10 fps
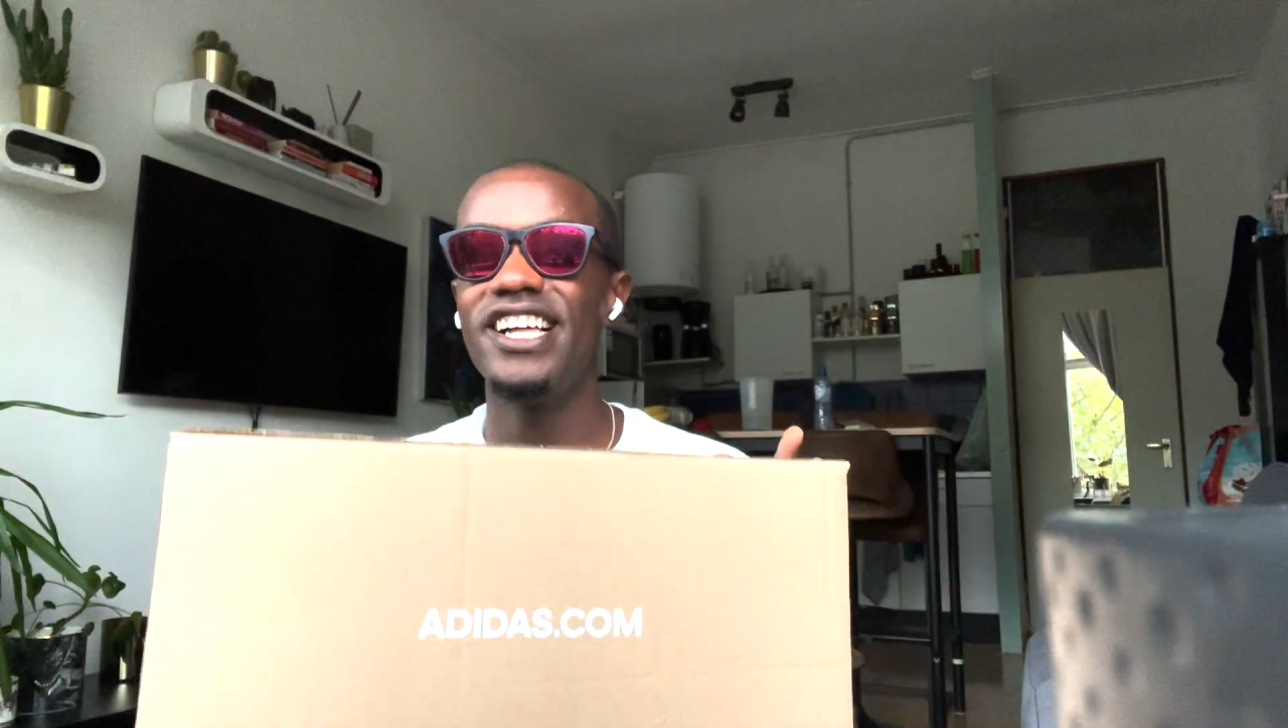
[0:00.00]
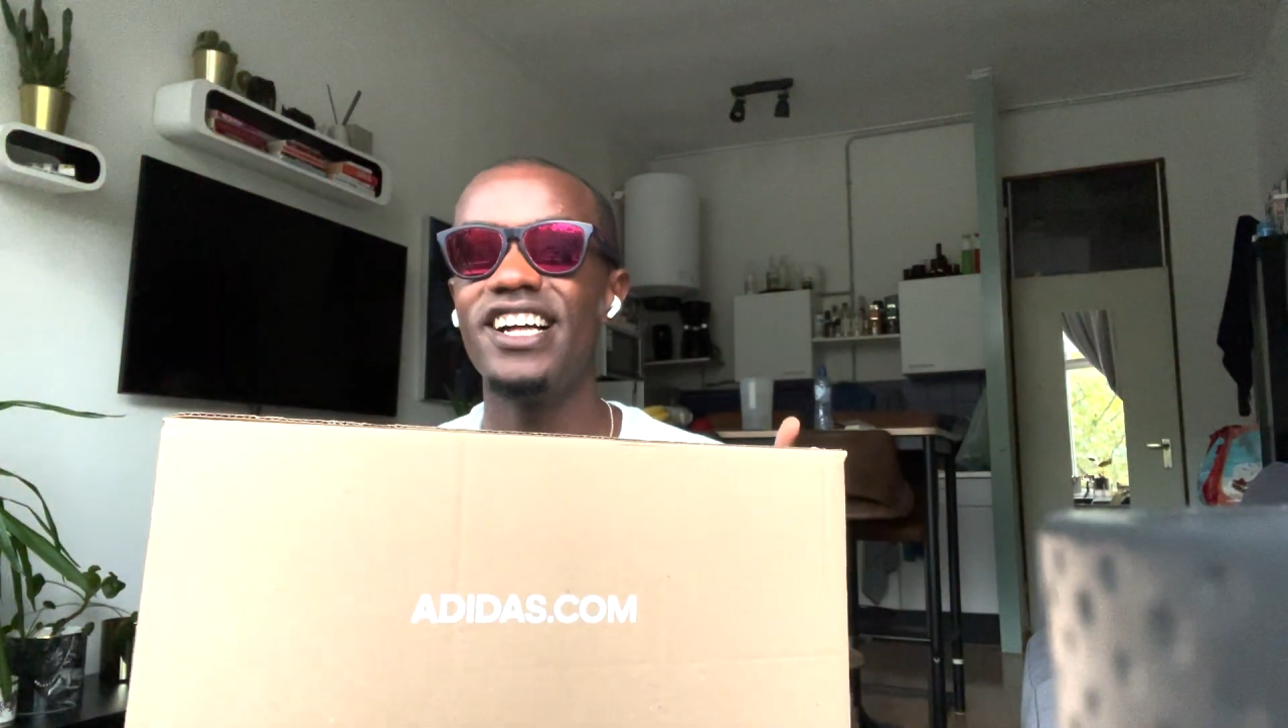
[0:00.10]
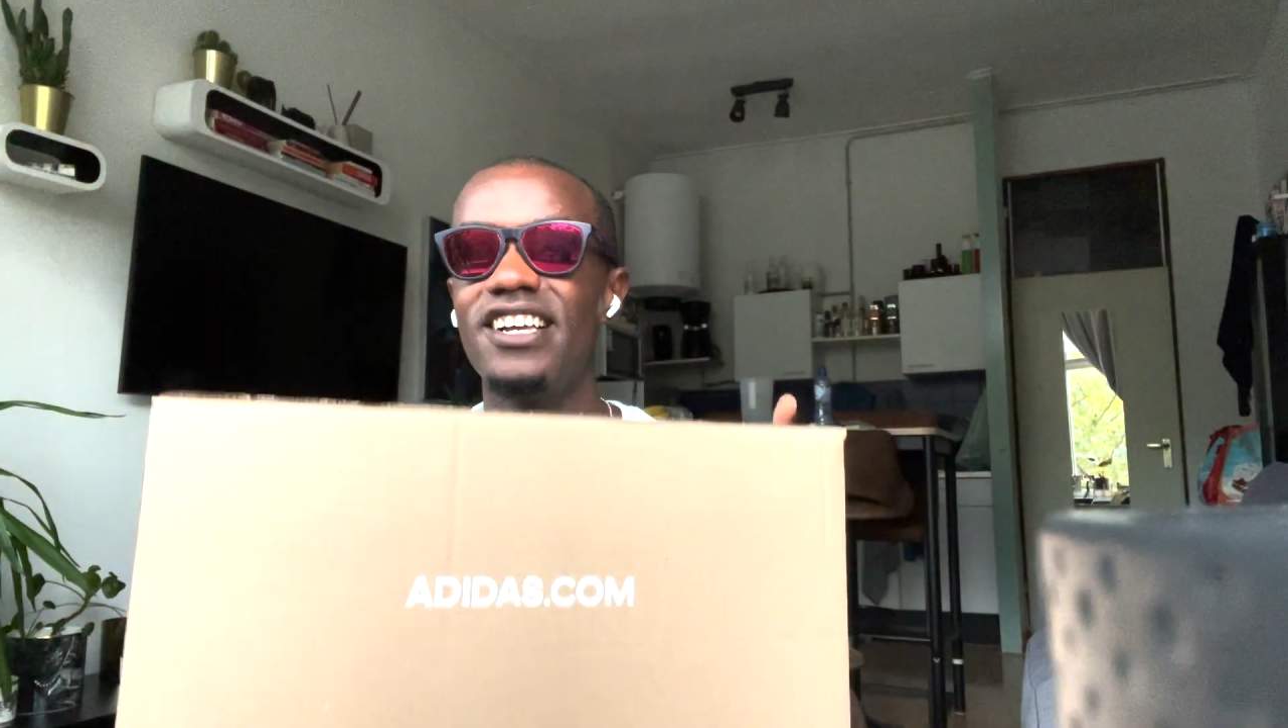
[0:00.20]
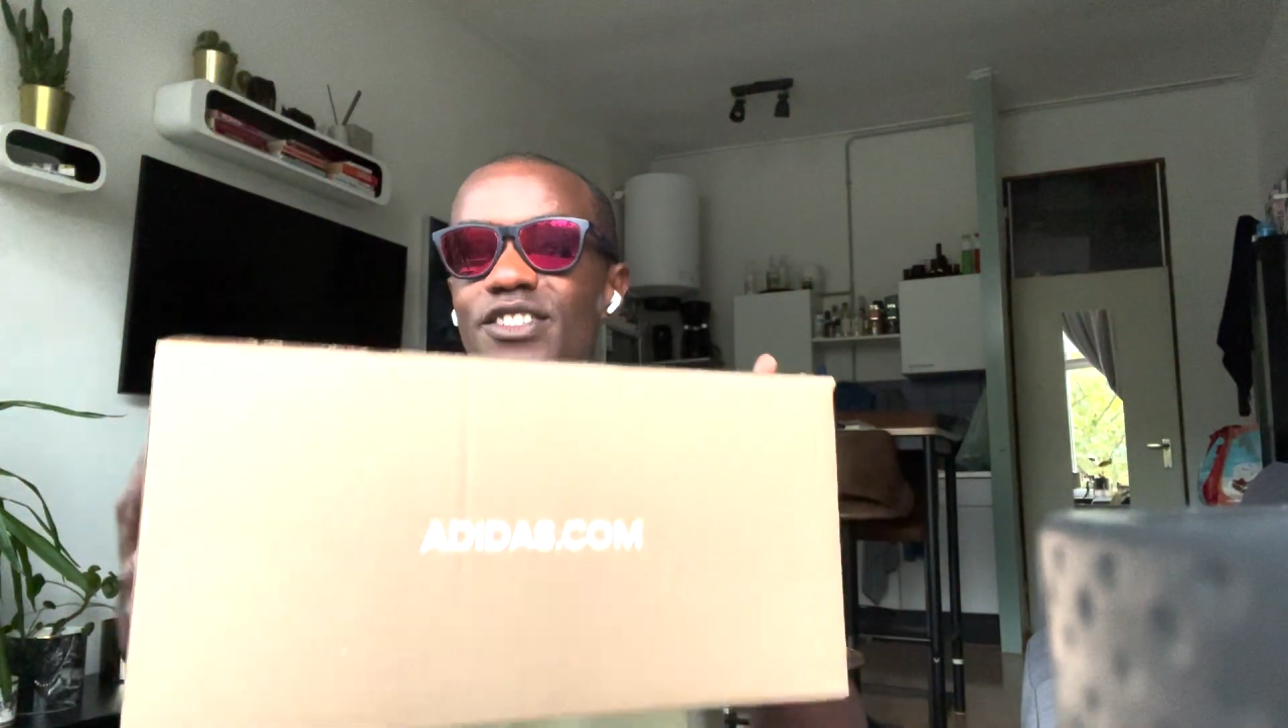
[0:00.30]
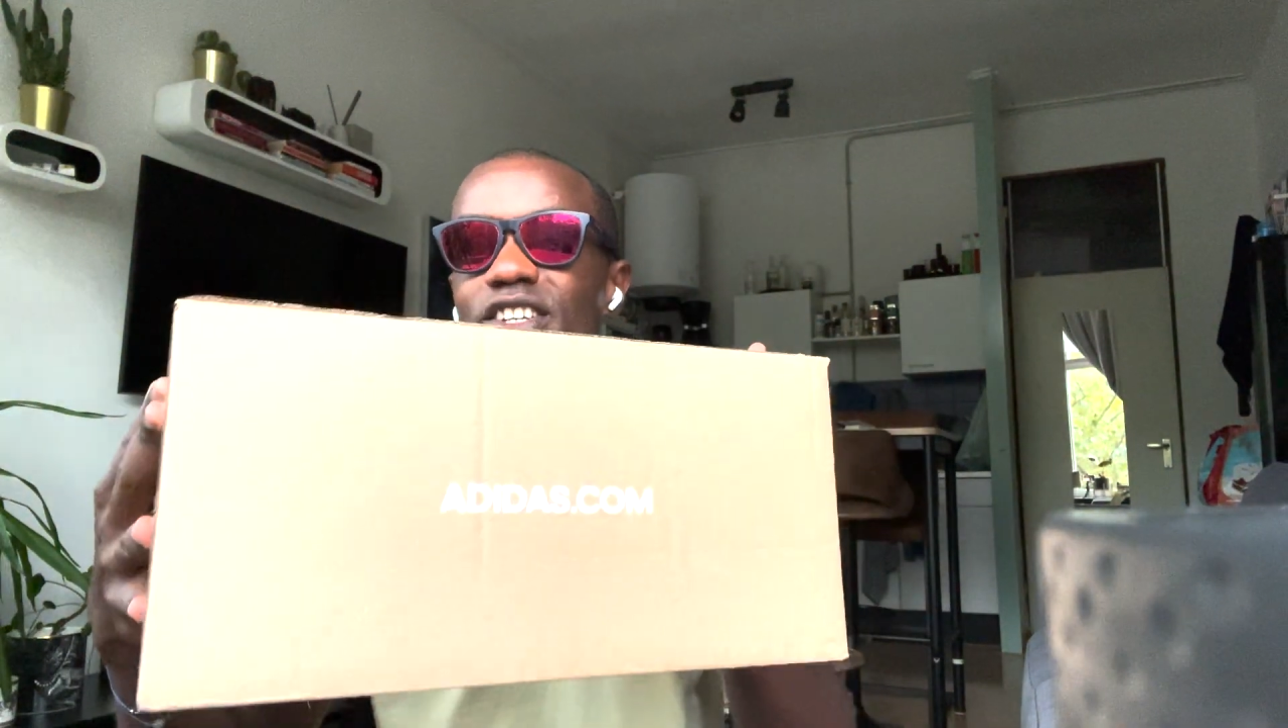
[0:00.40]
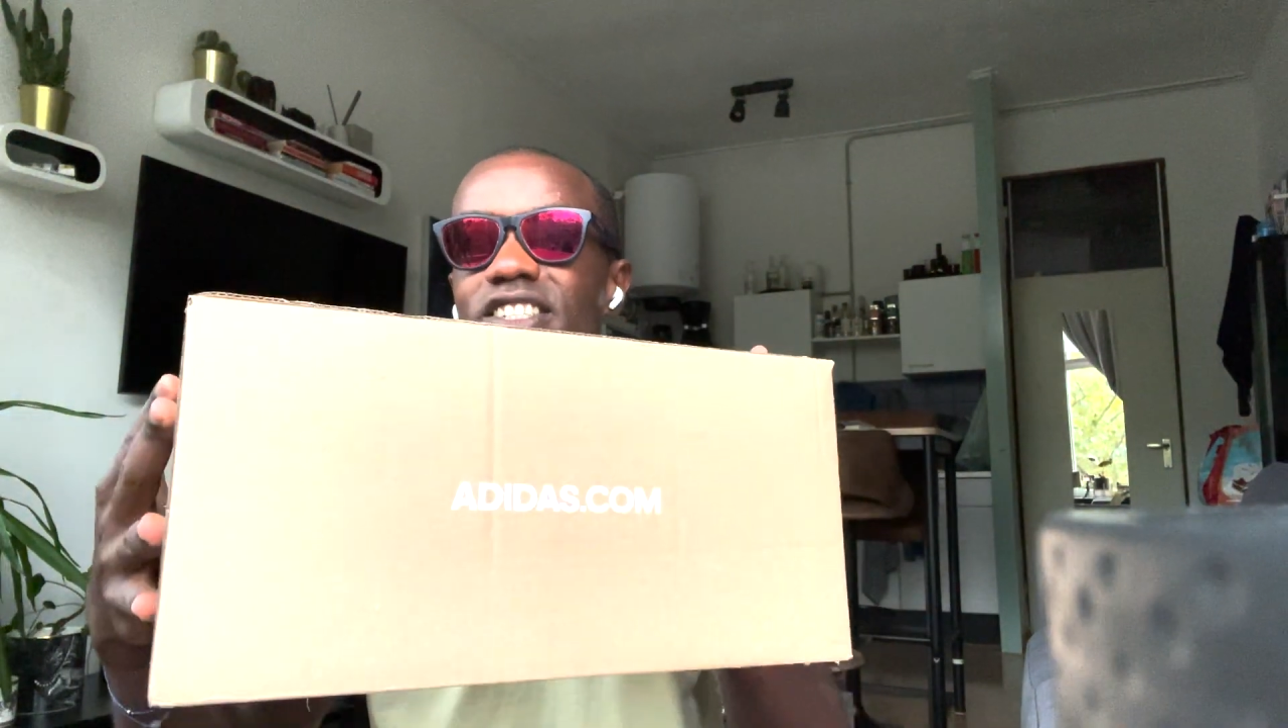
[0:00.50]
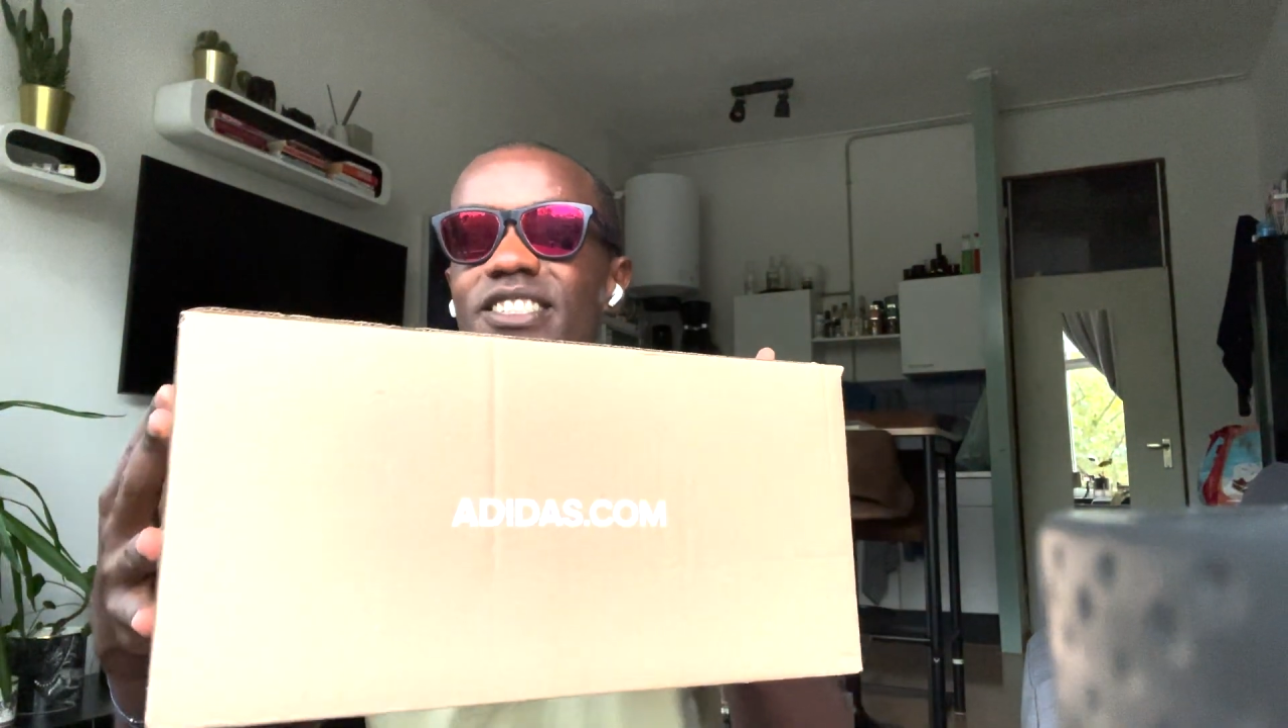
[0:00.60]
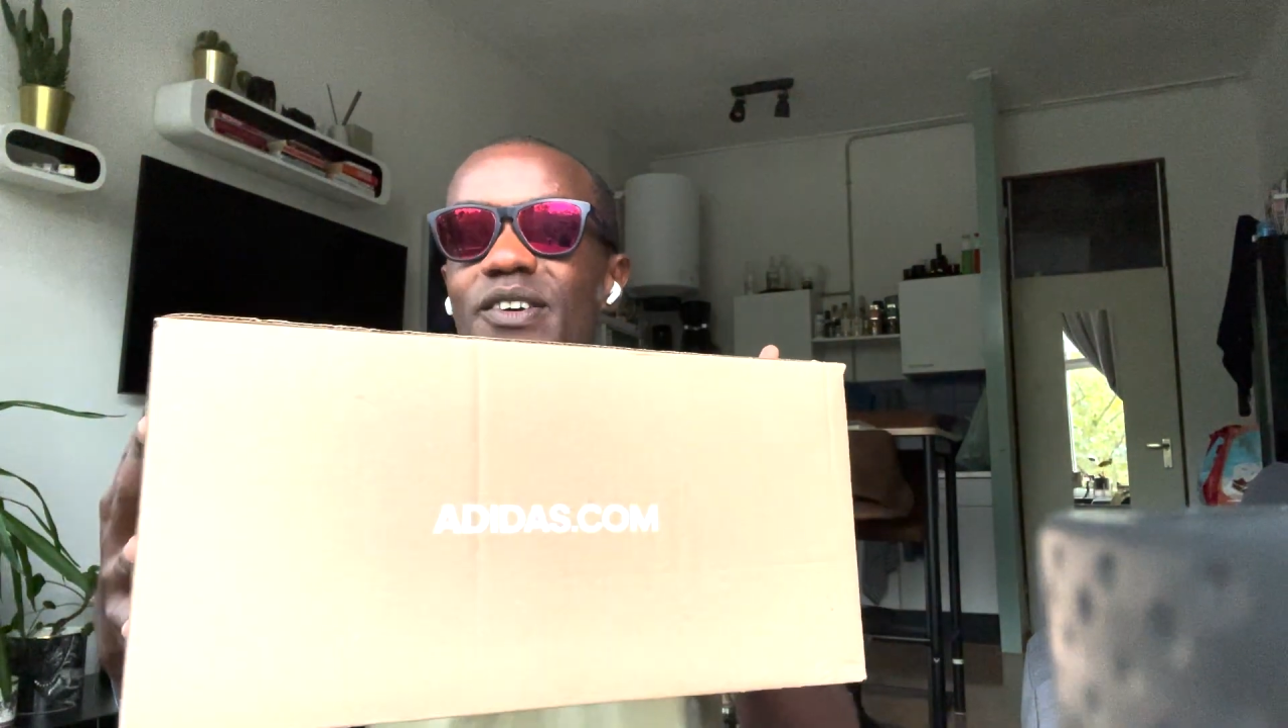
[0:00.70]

as you can see,